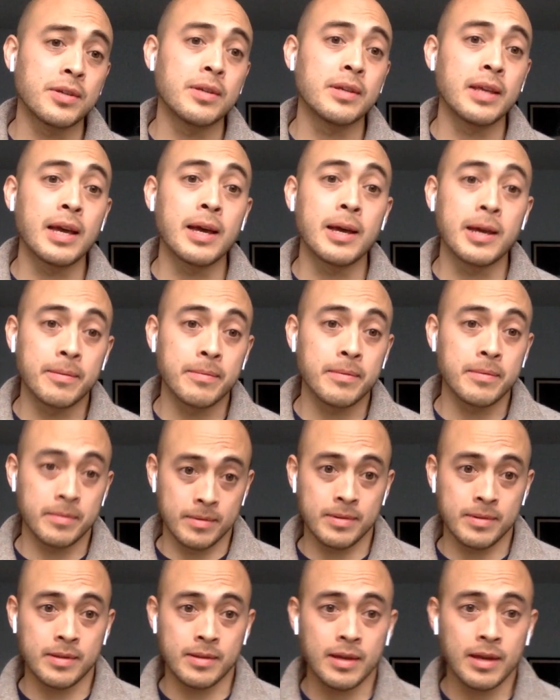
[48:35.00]
Yeah, so
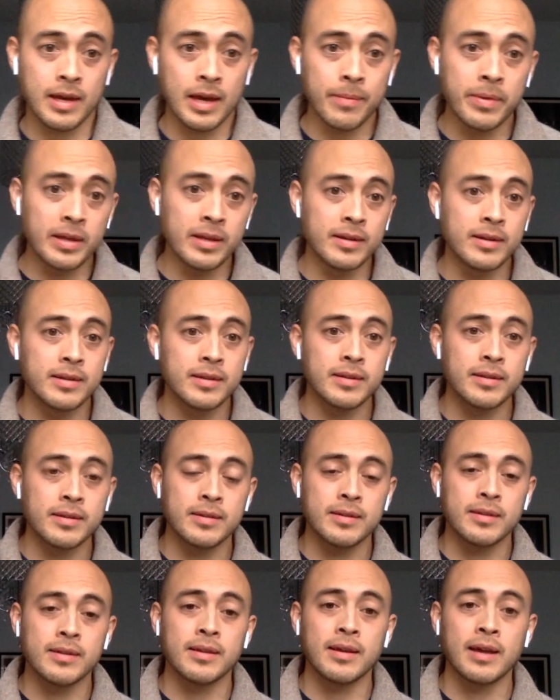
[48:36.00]
yeah, I
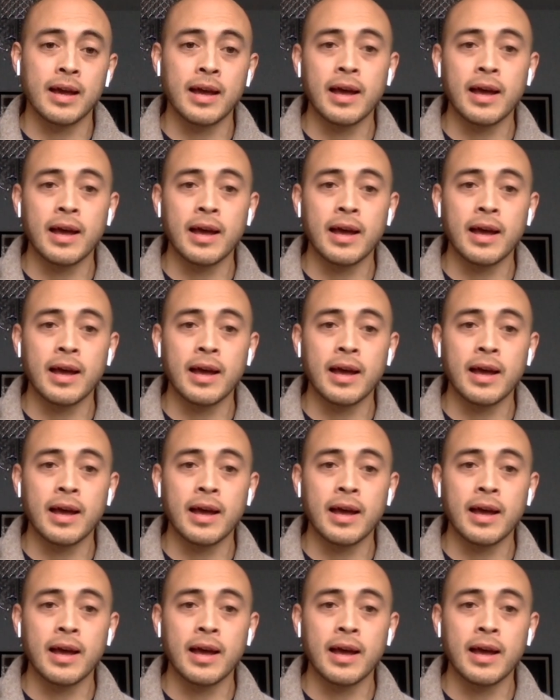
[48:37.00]
mean,